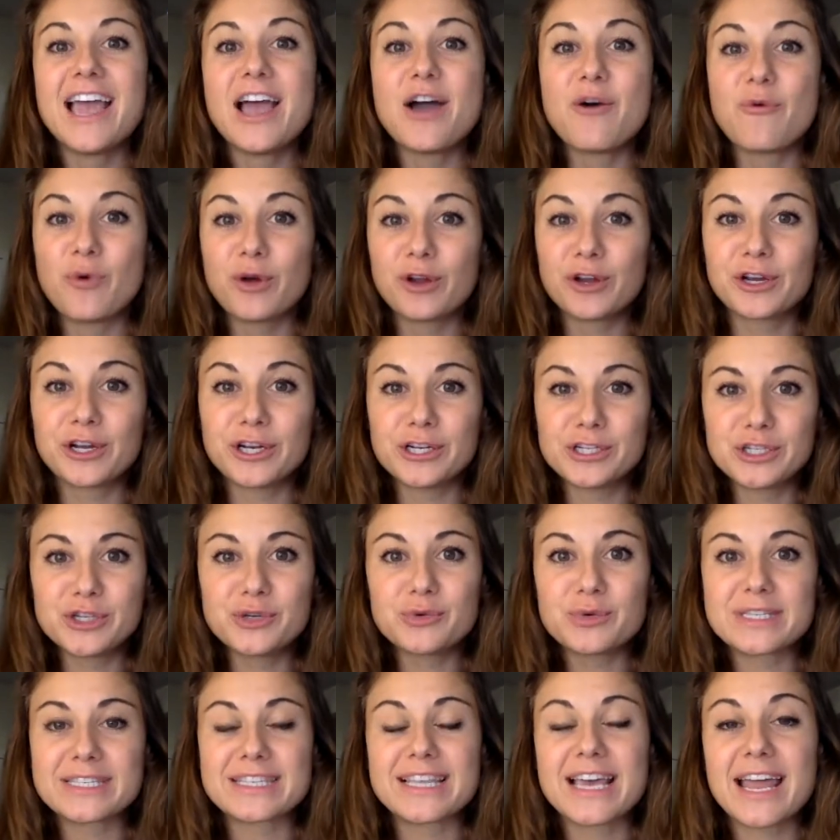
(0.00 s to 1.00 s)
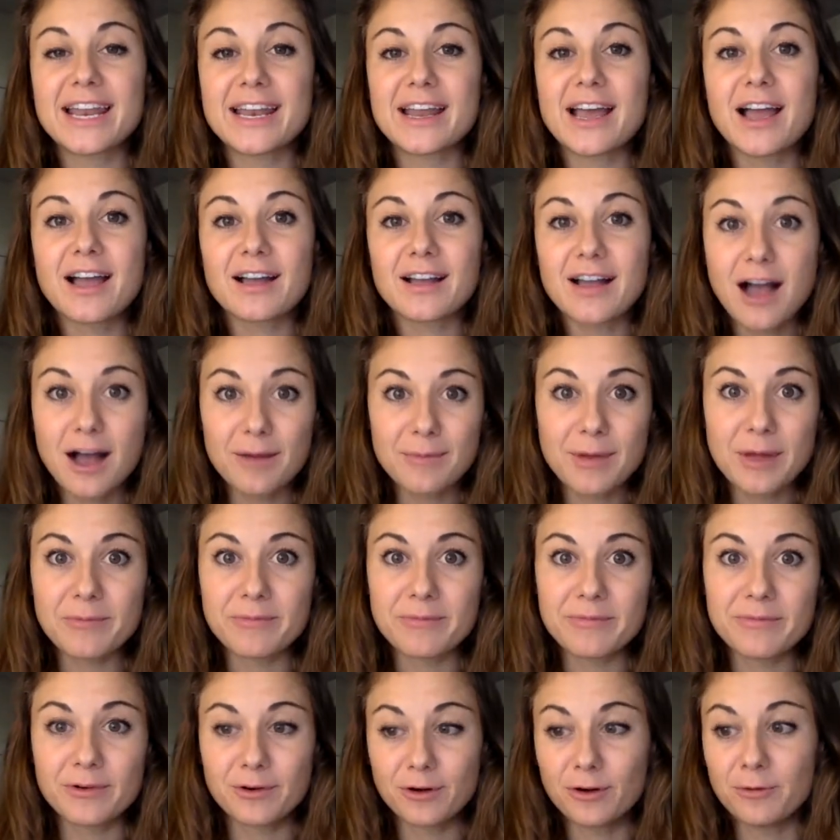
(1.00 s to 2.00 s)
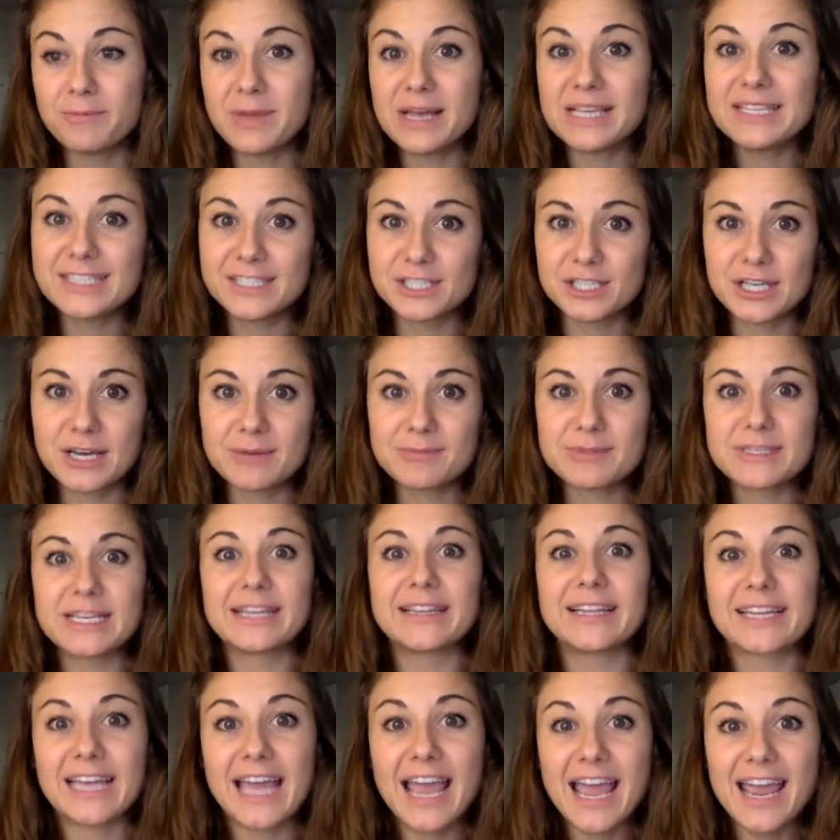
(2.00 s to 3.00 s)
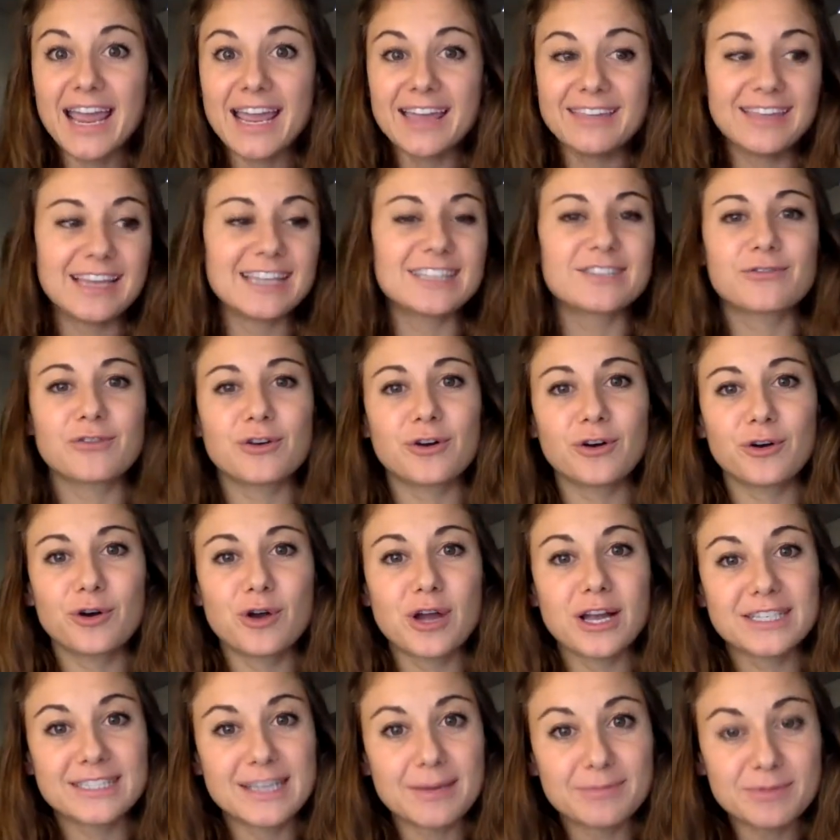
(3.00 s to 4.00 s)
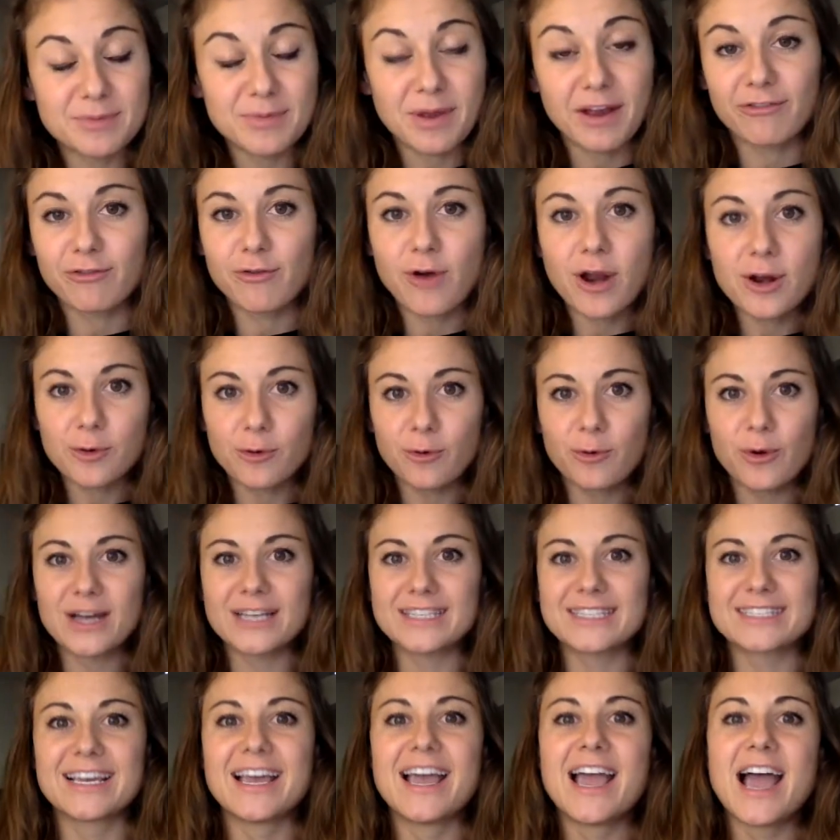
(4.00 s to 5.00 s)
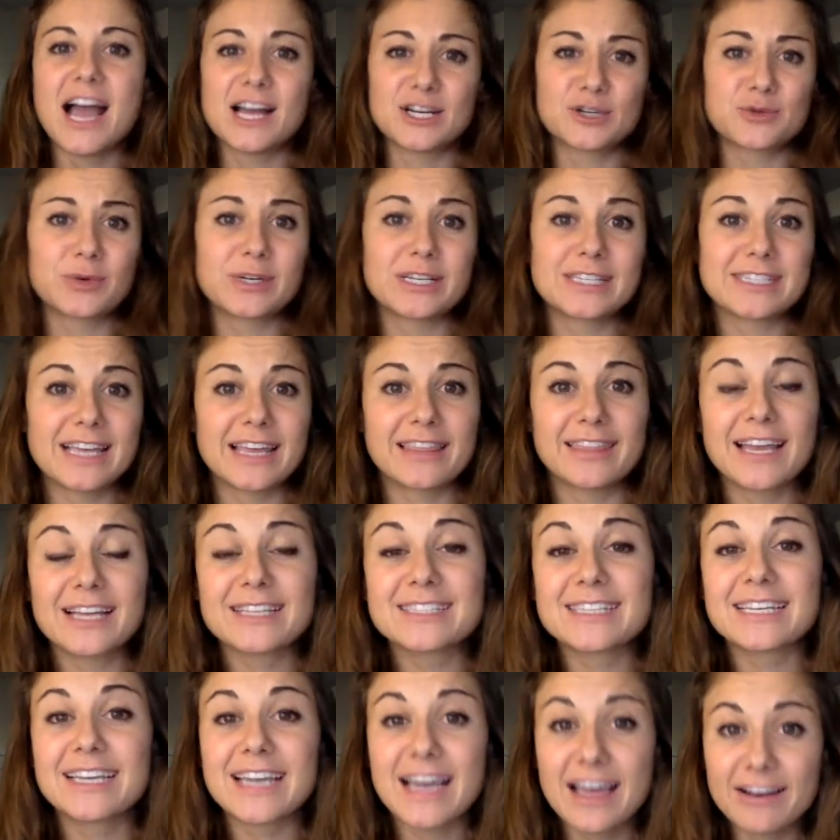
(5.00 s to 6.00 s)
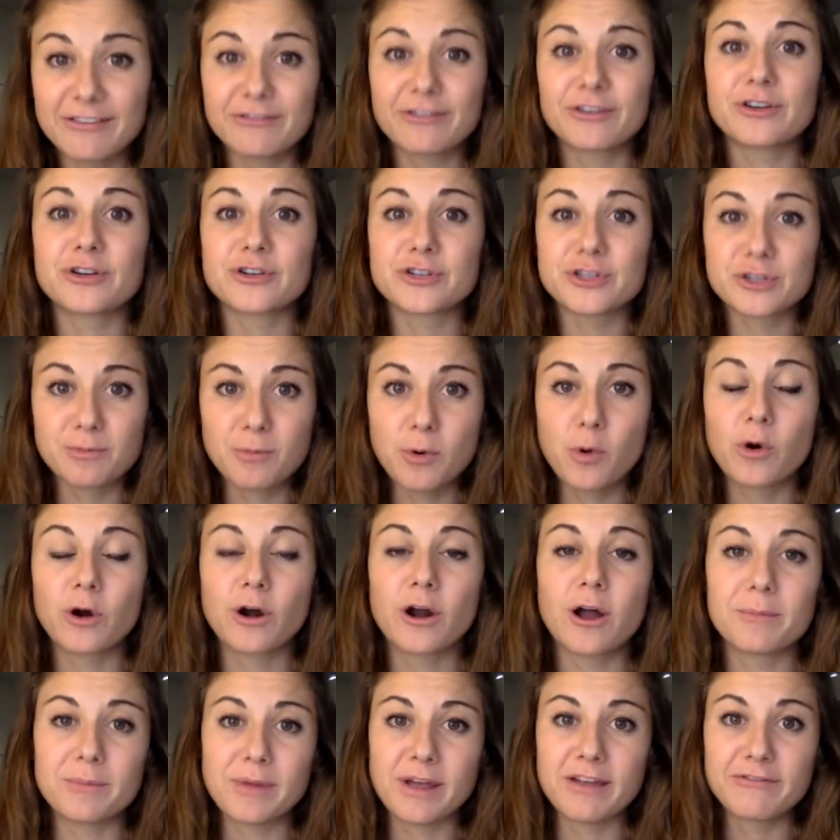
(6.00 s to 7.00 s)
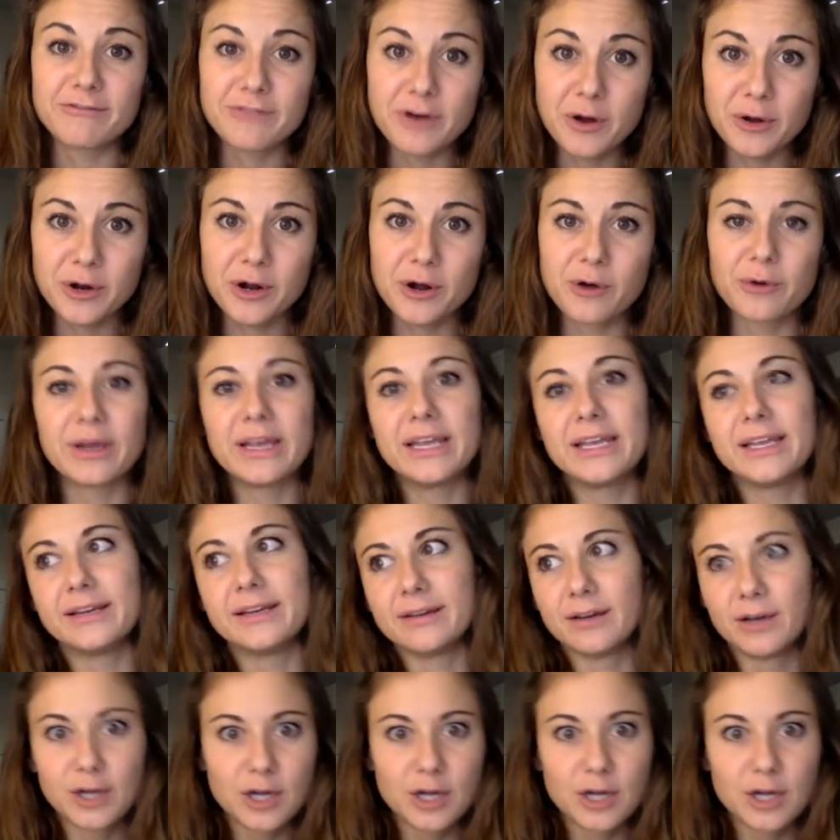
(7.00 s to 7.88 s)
What you're going to do is then comment or message them saying like, hey, thanks for accepting my friend request. I just want to say thanks again for your support on my photo in